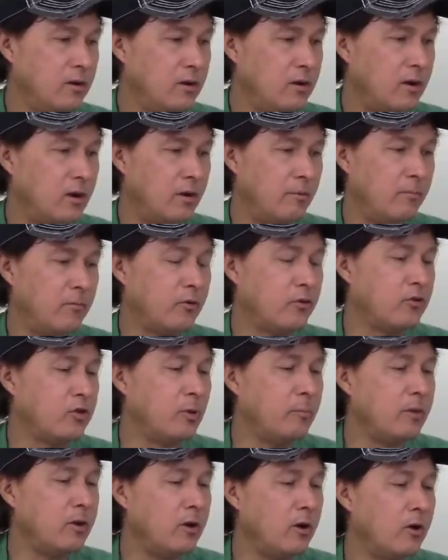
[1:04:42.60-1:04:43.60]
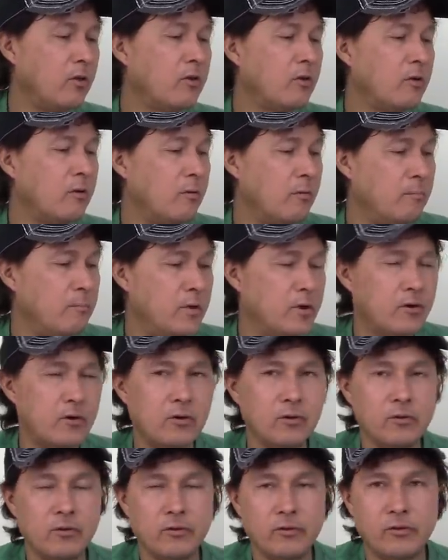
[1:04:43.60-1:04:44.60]
Um, there's so many other
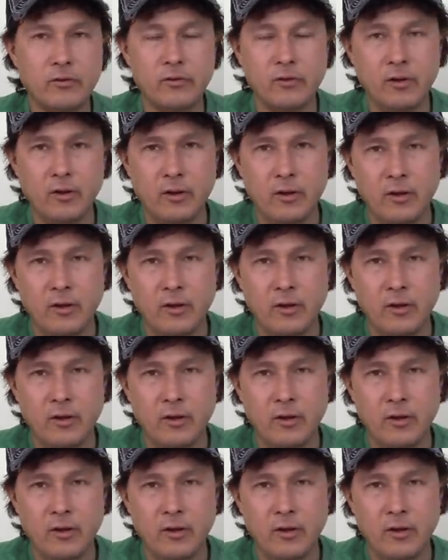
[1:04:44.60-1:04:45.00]
minerals,